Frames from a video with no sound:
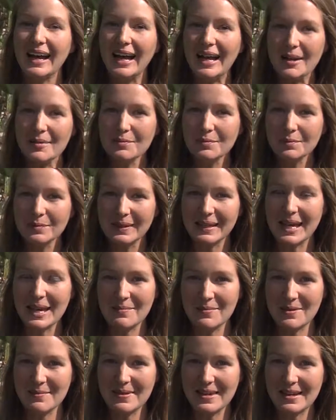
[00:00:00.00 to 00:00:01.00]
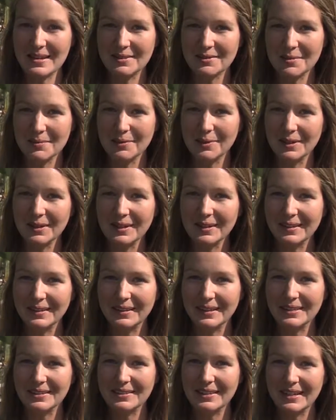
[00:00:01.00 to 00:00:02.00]
I'm KPBS reporter
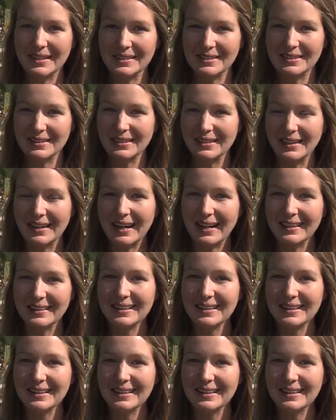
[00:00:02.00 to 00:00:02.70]
Claire Tregesser.